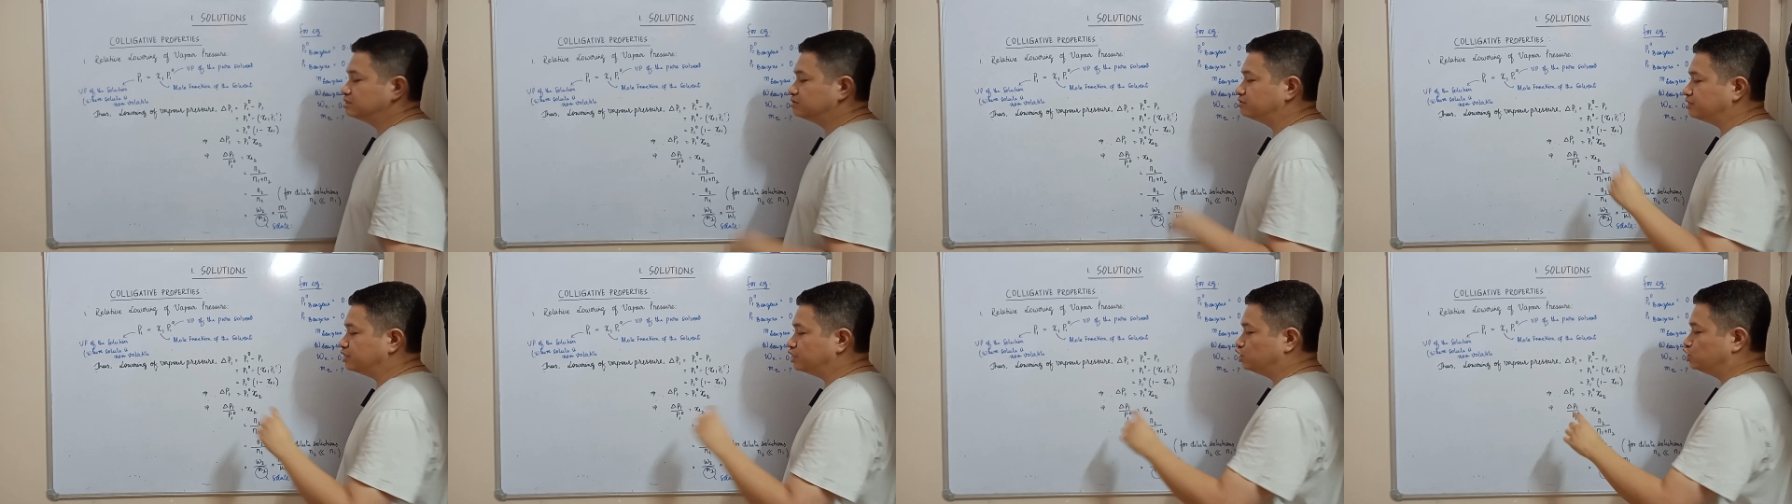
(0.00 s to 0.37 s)

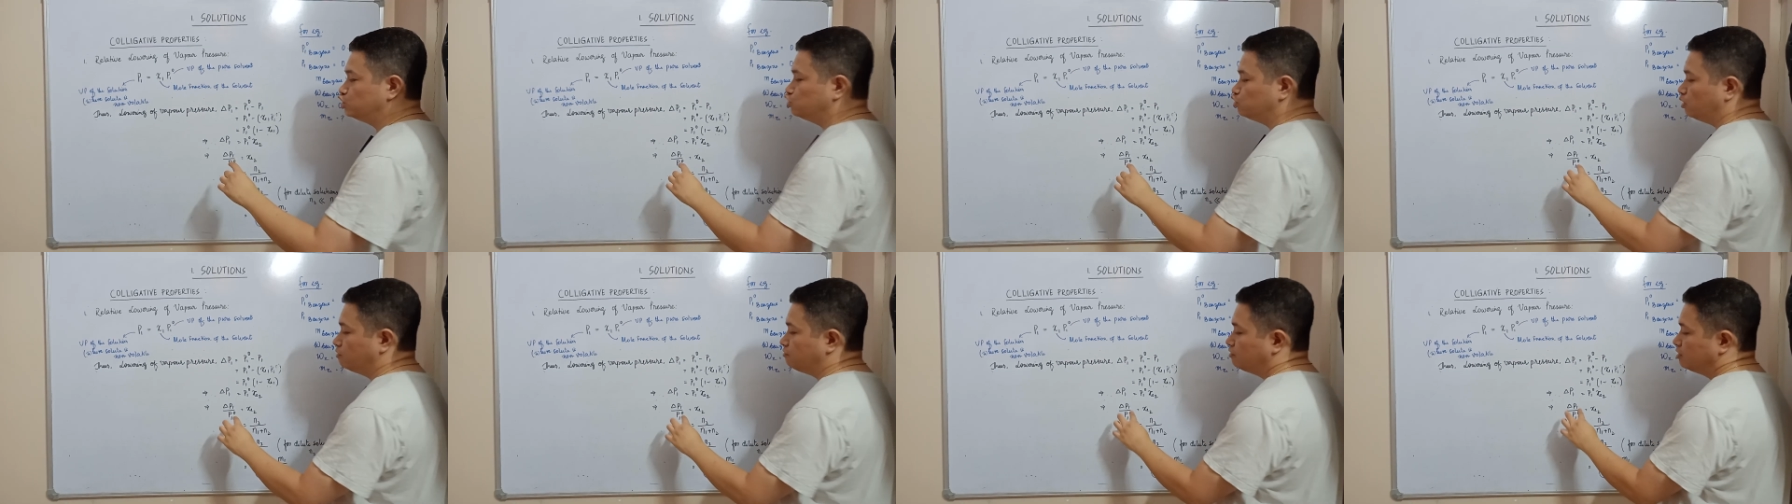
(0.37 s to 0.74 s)
It's a
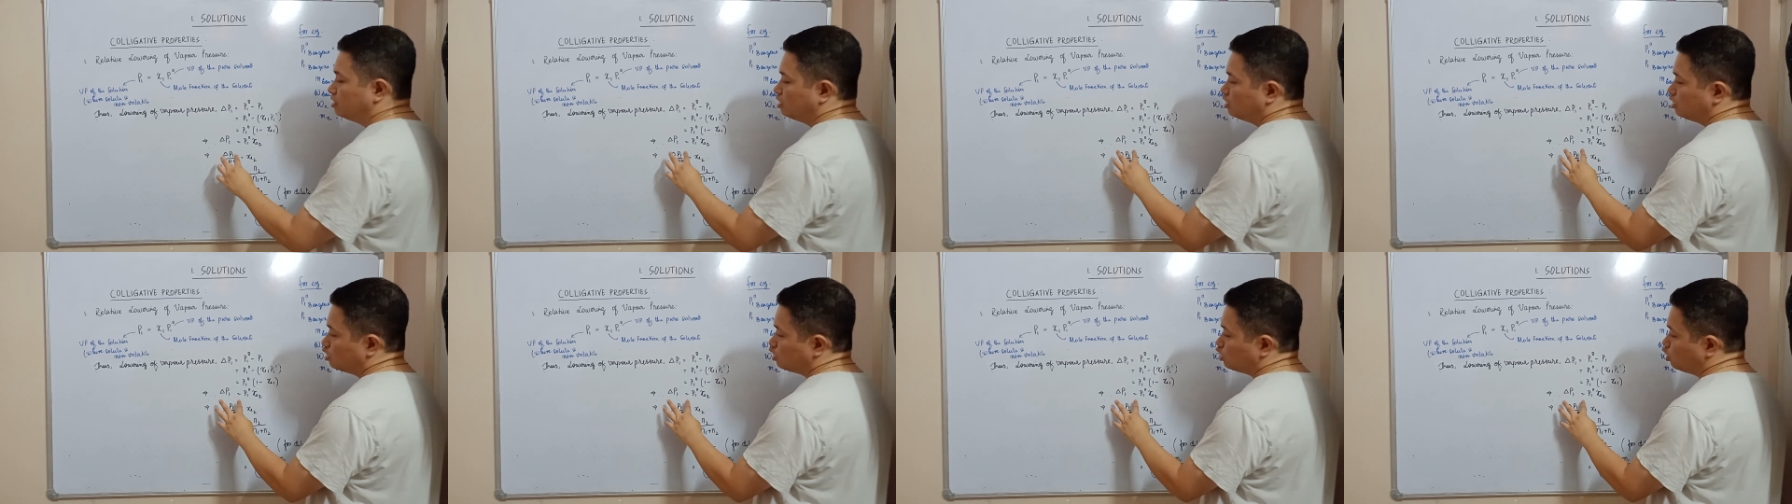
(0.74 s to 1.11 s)
ratio of
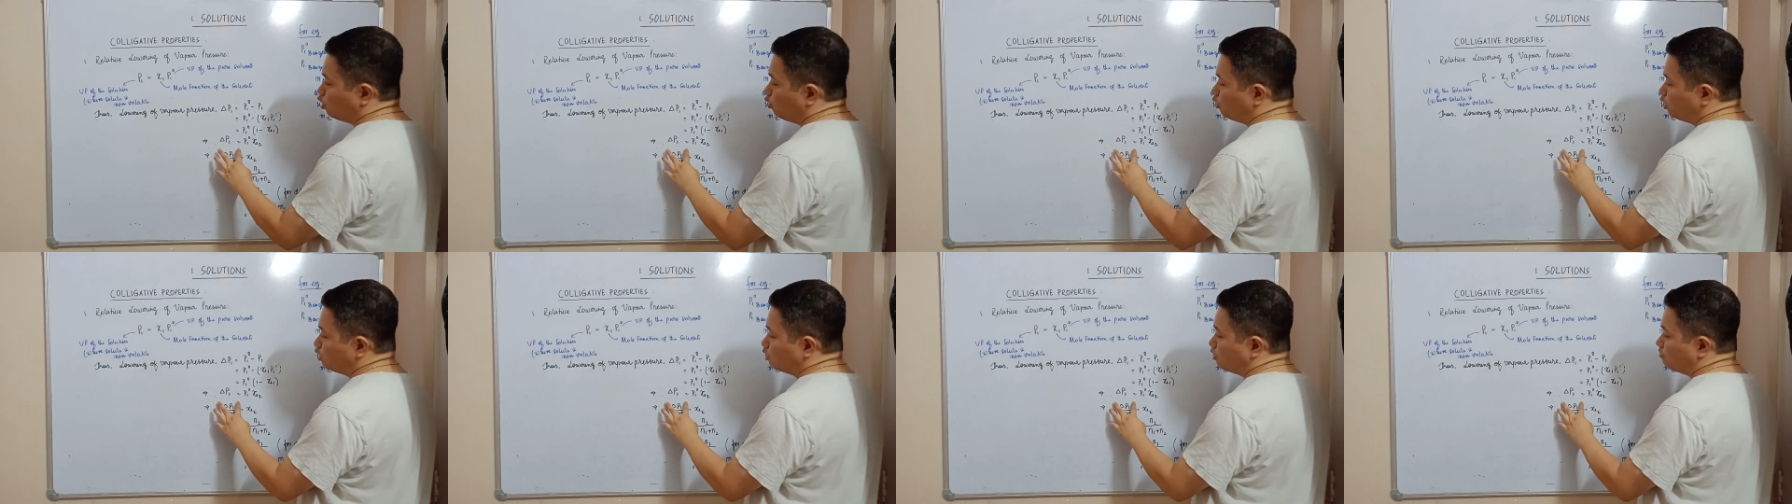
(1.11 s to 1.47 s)

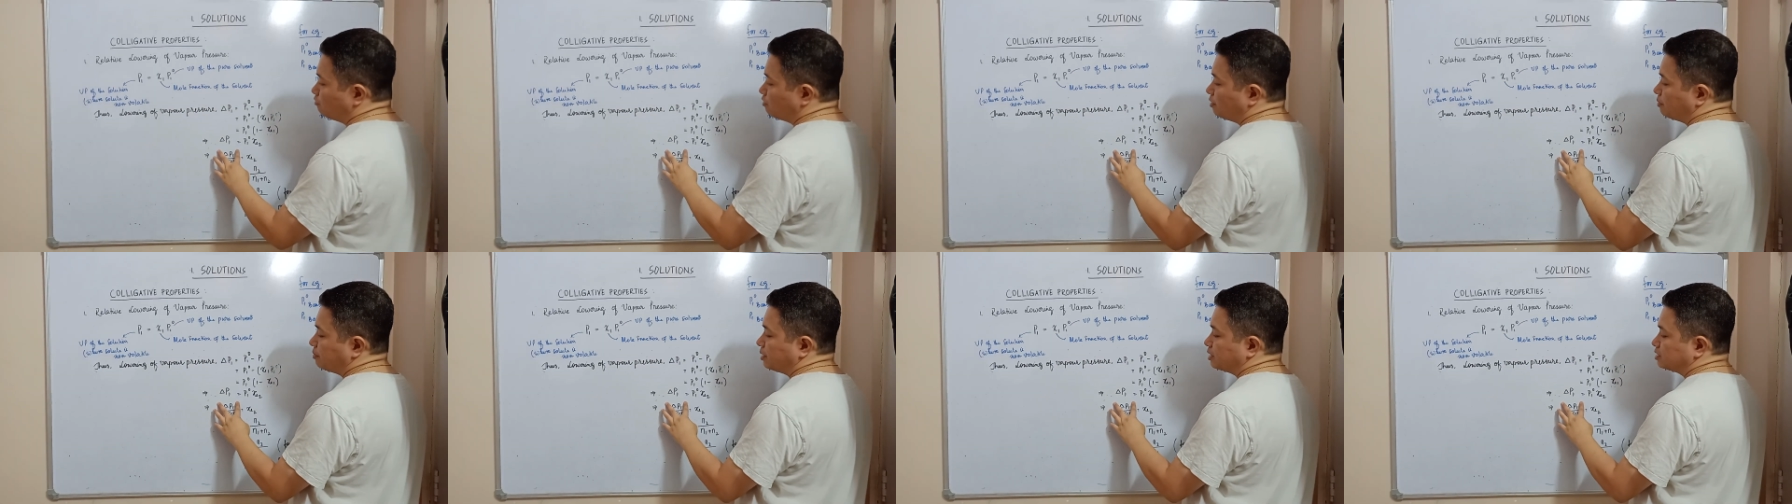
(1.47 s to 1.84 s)
lowering
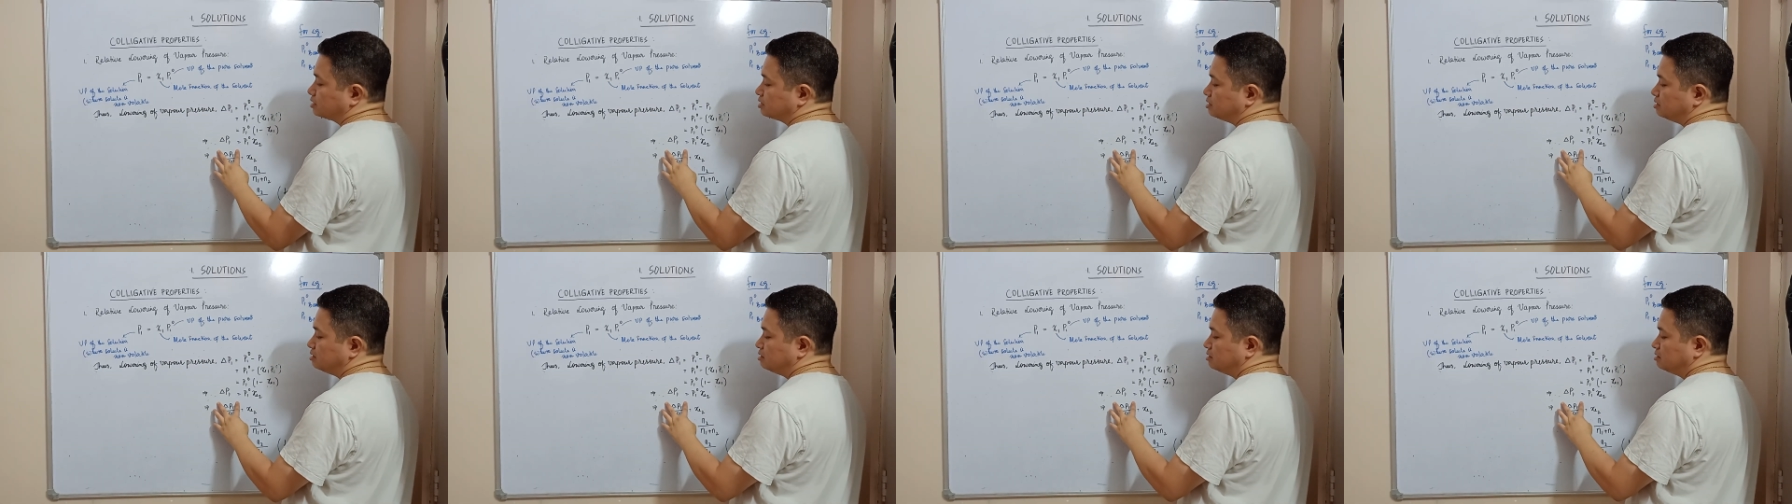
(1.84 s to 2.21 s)
of vapor
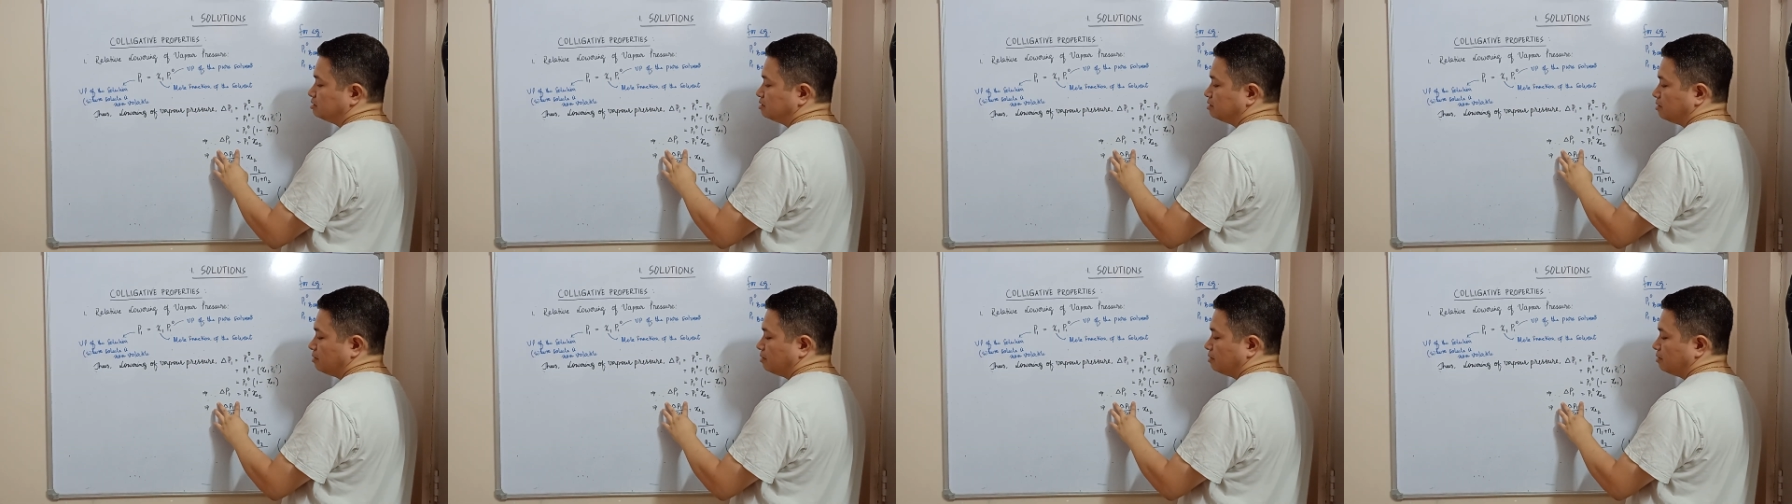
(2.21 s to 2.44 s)
pressure